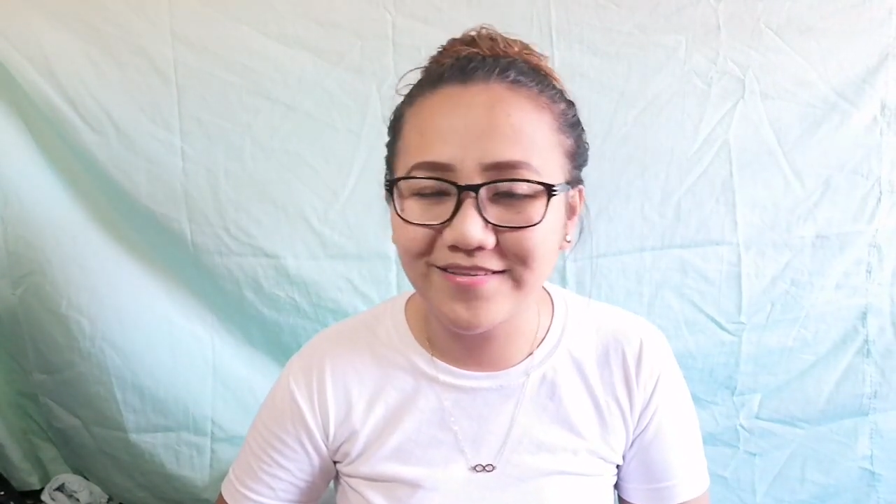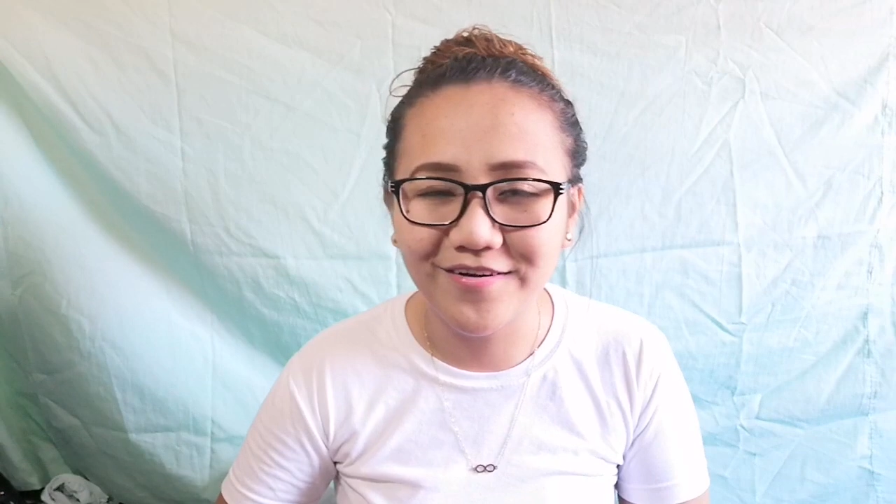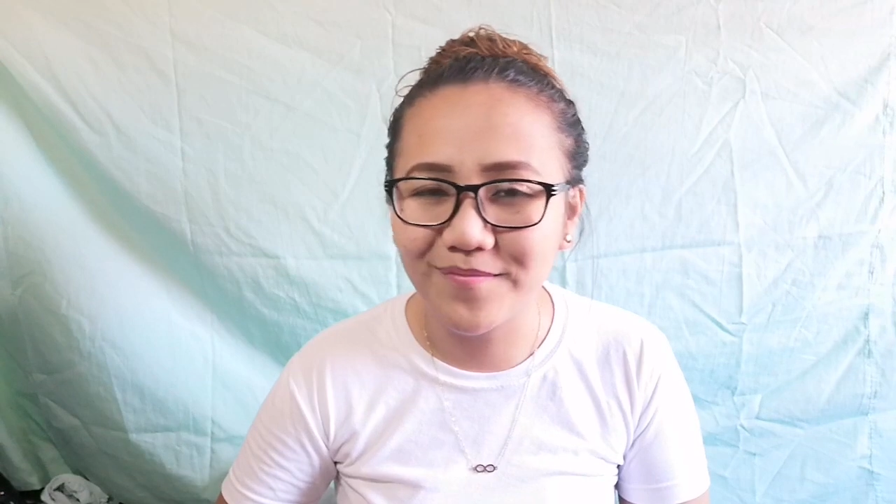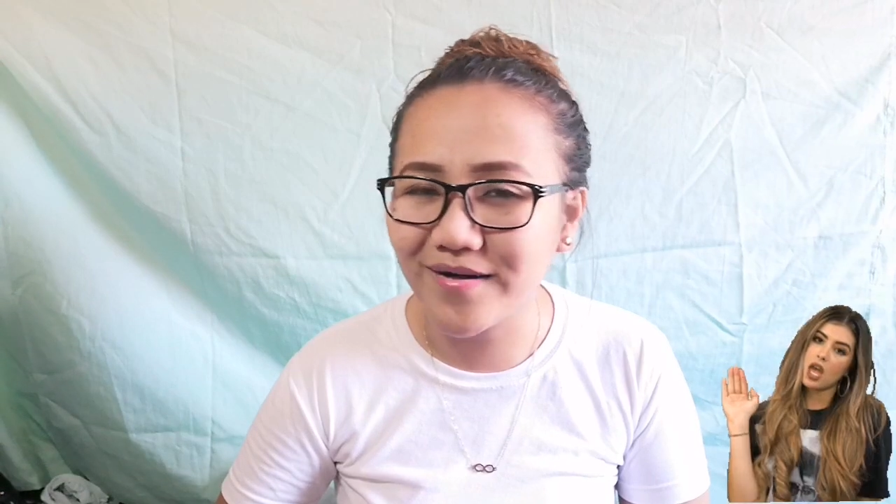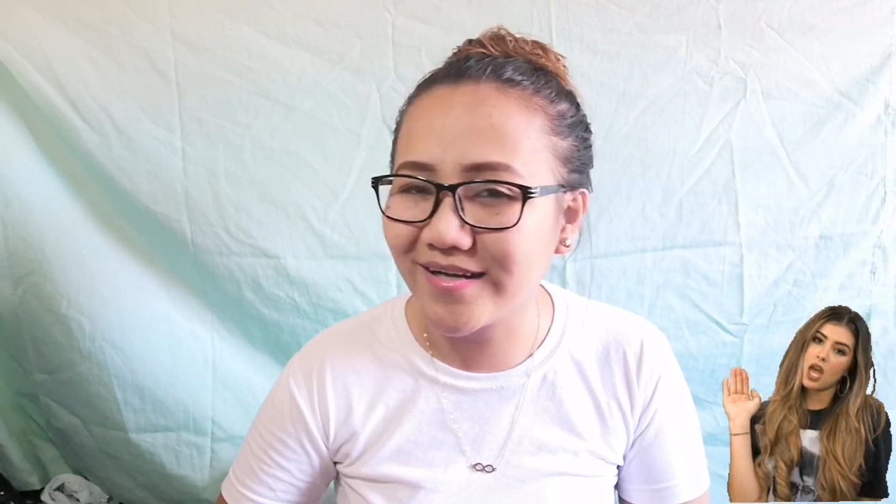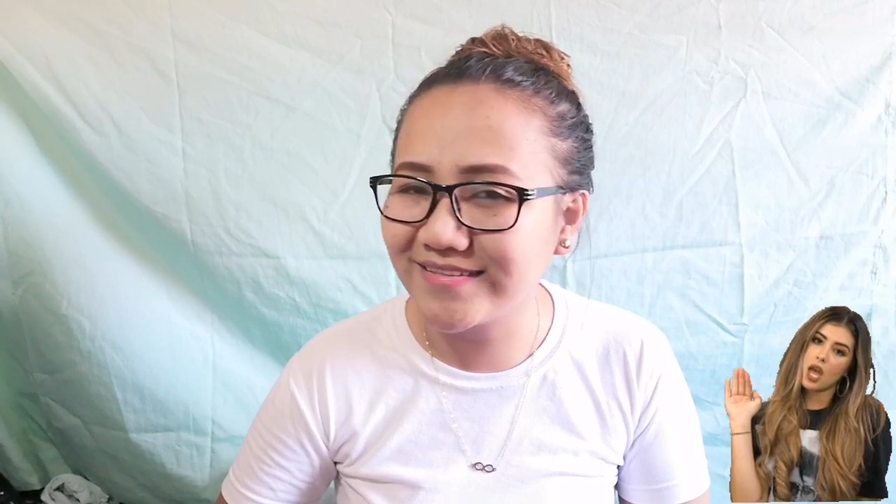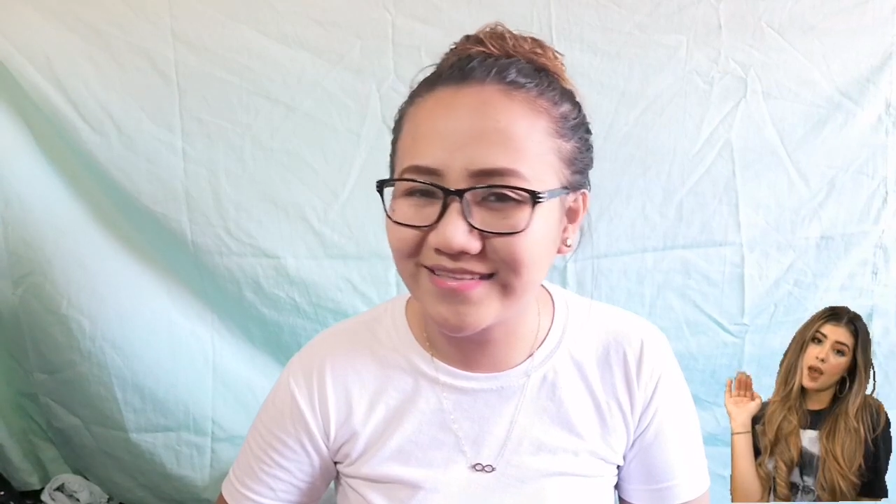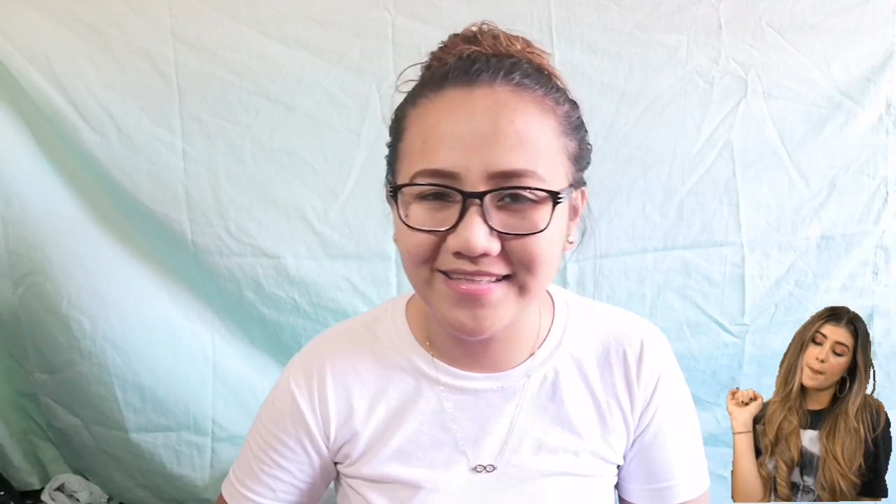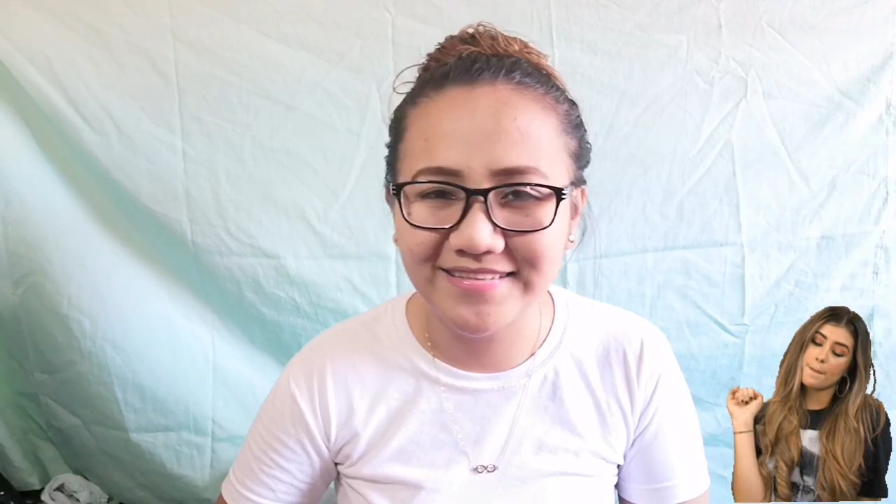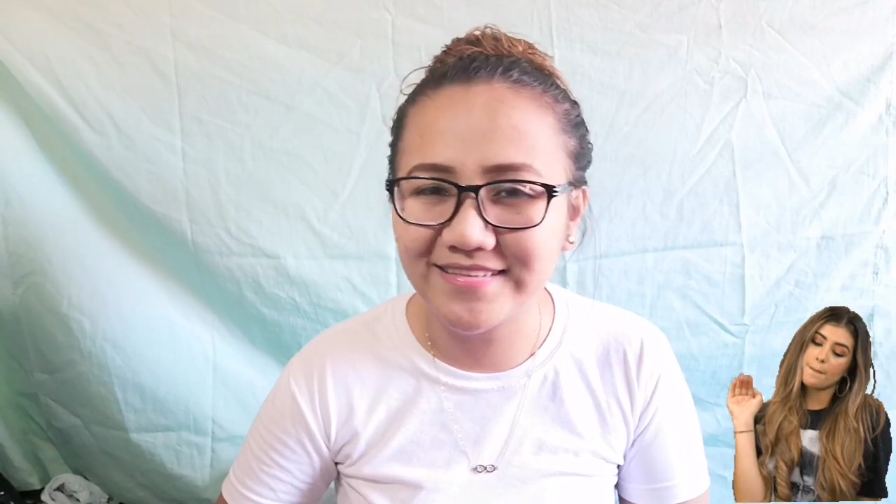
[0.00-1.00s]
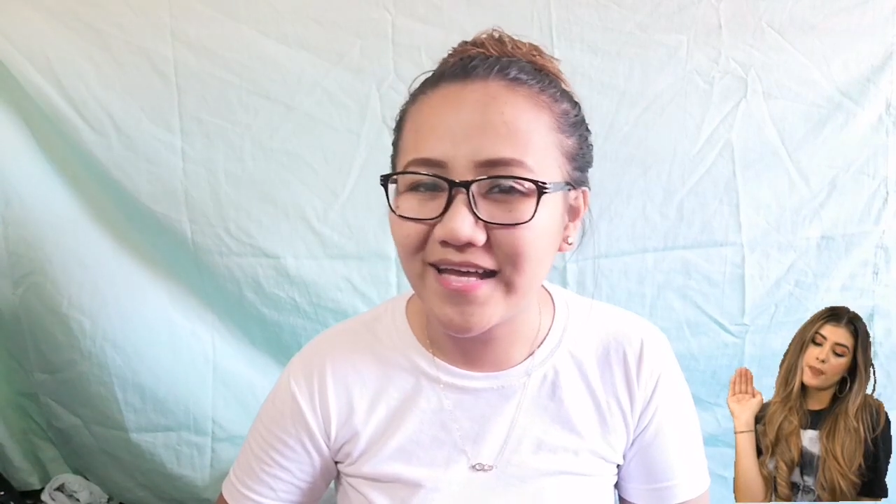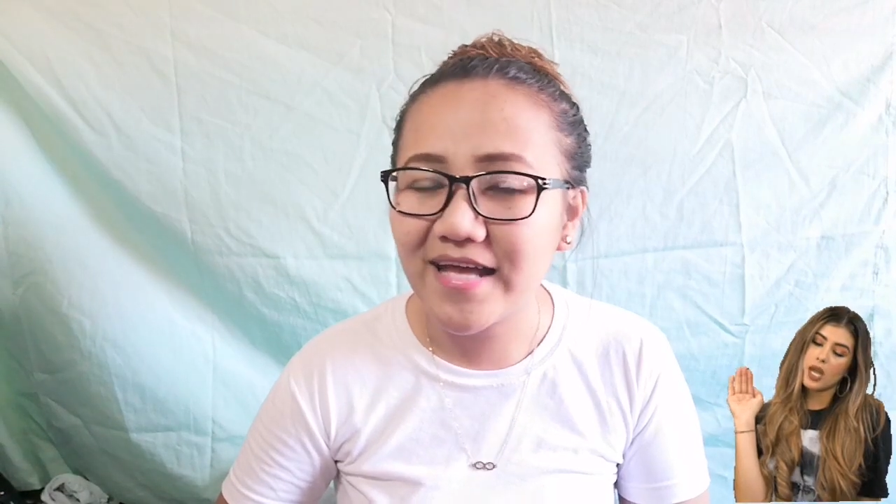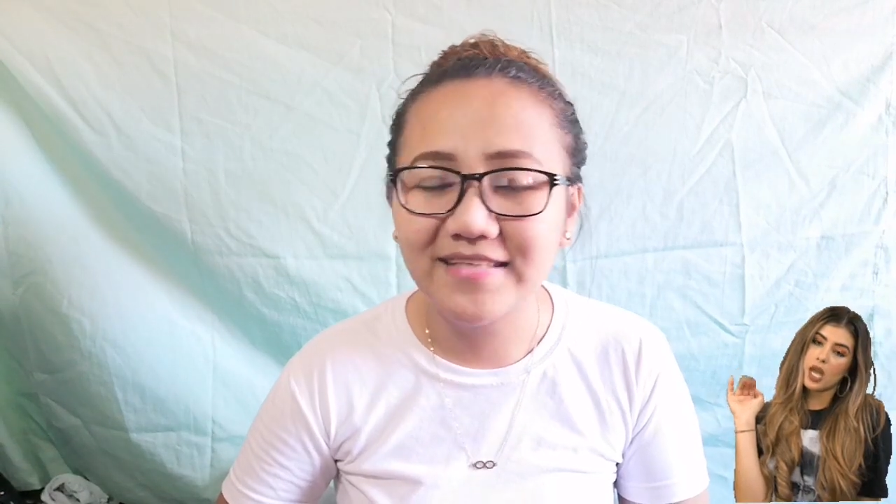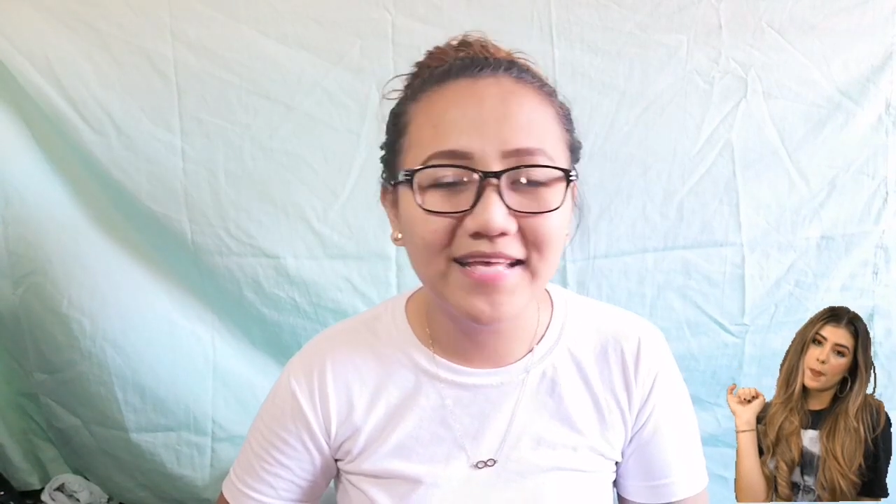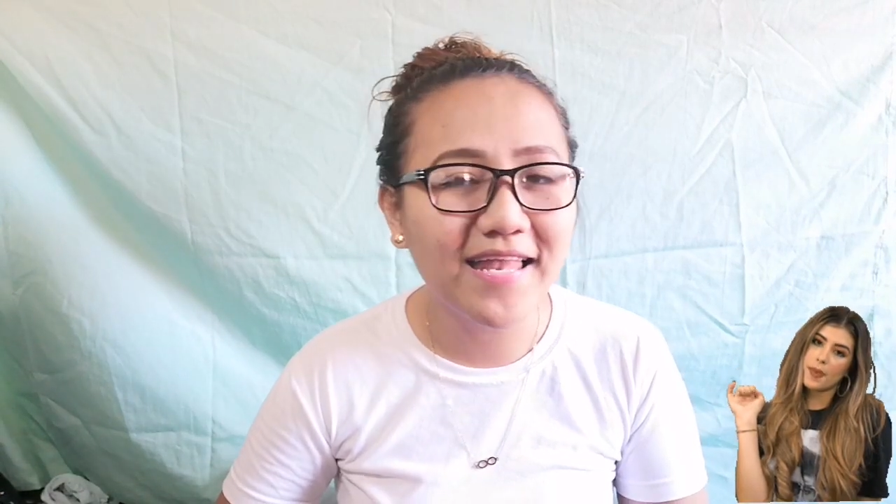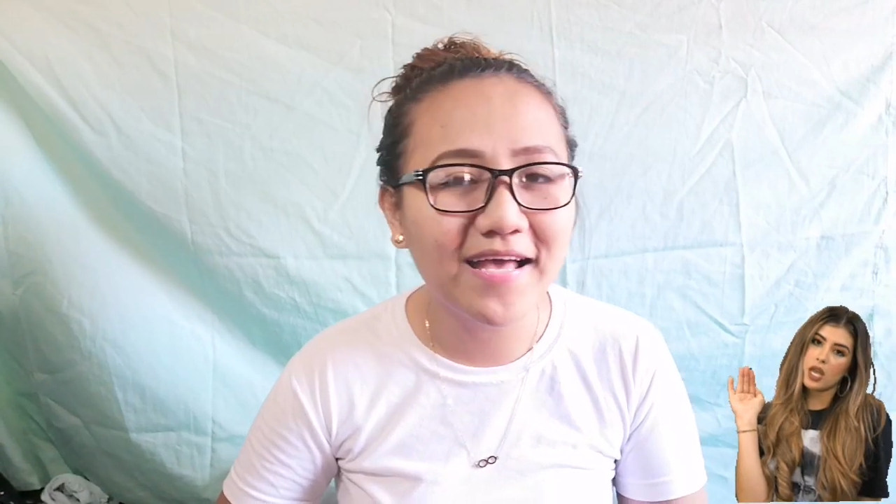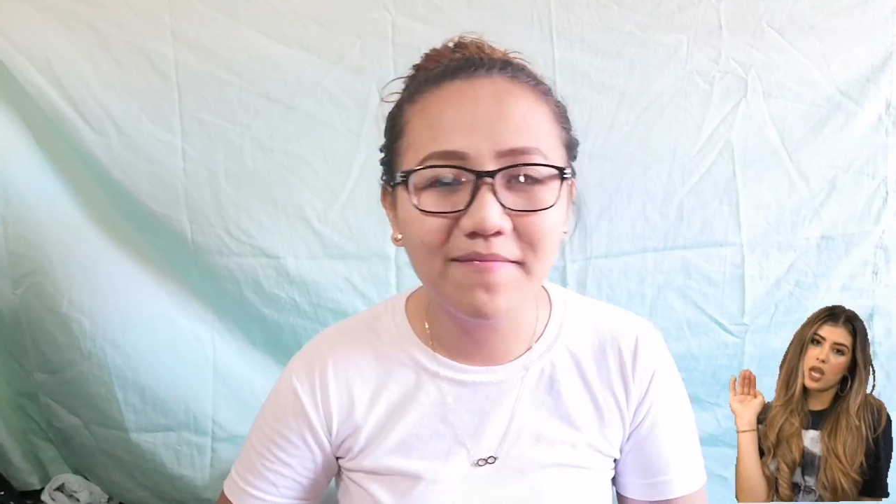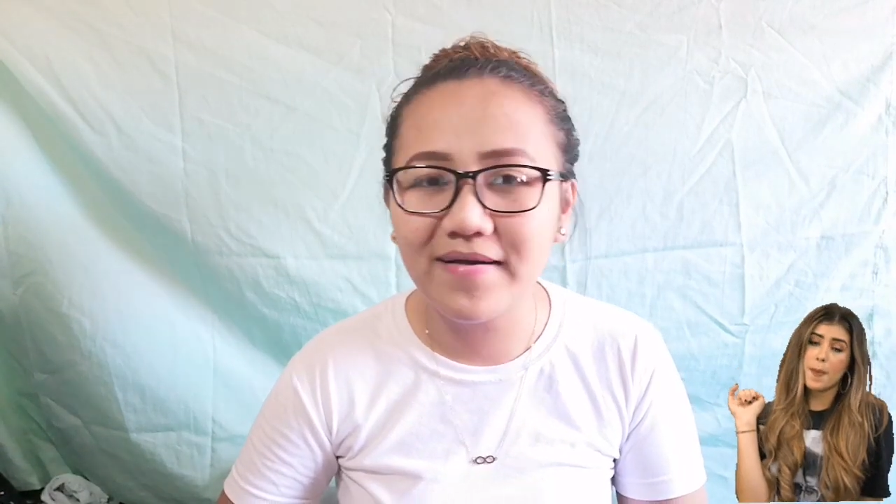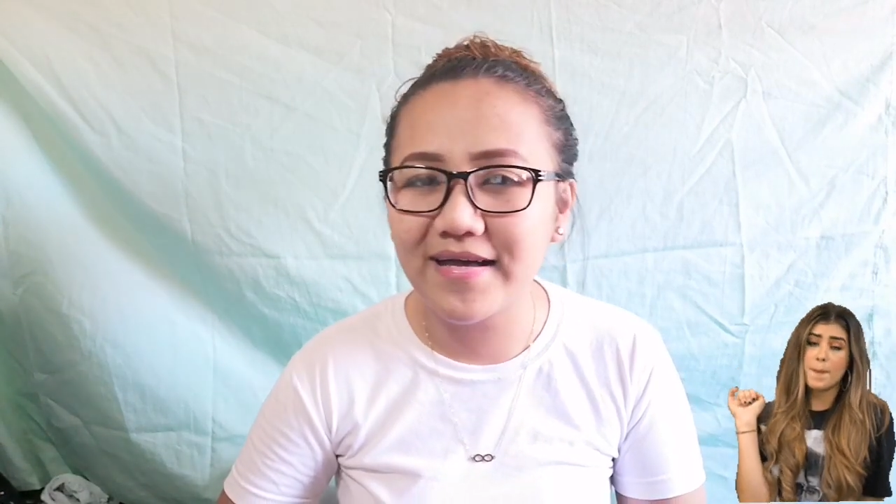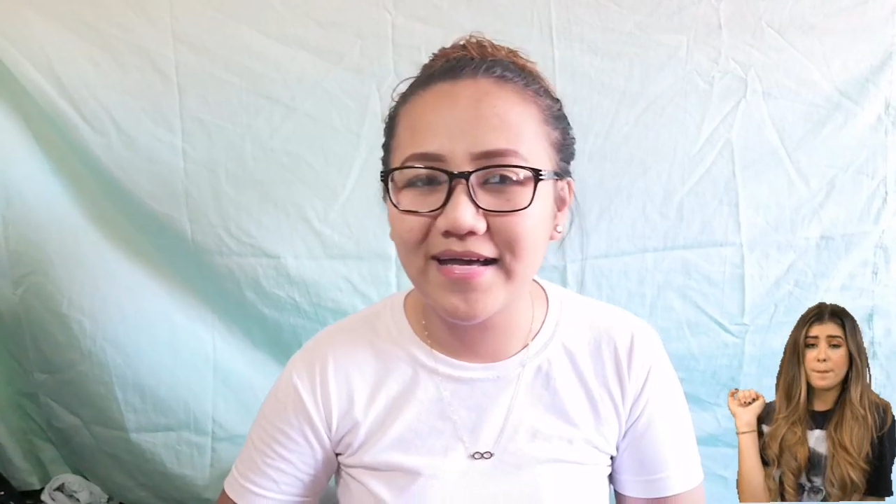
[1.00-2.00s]
mga zest.
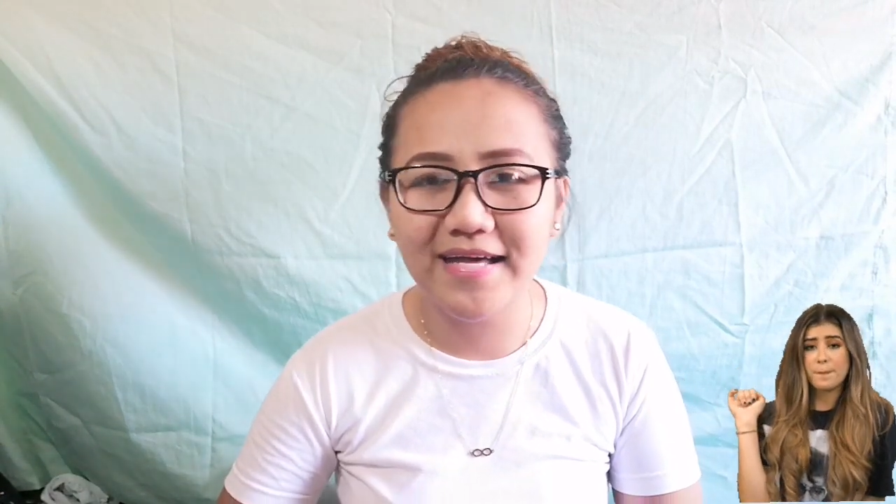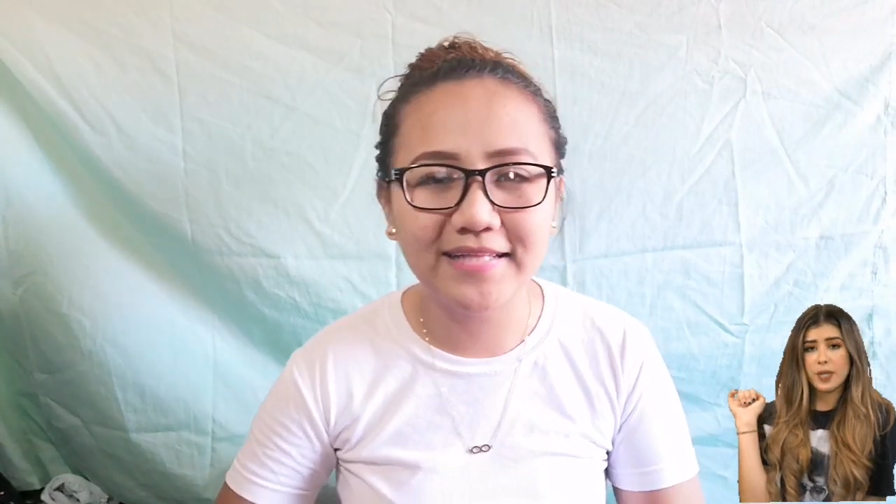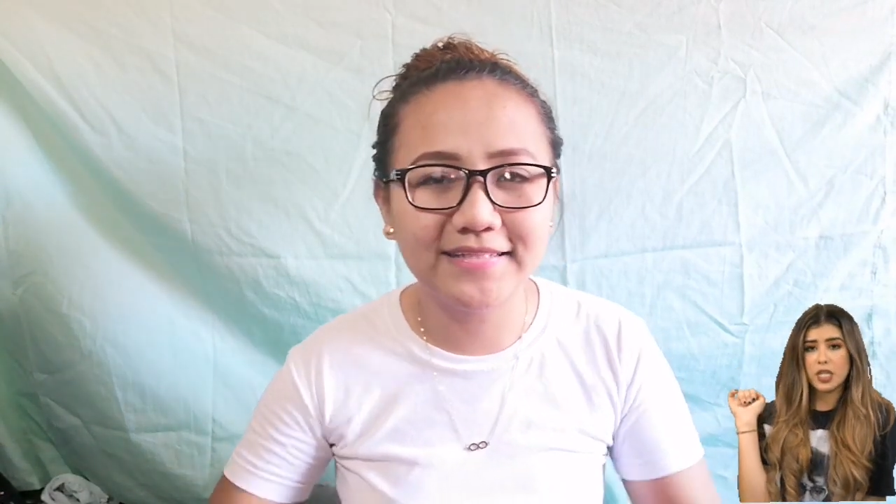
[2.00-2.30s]
Salamat.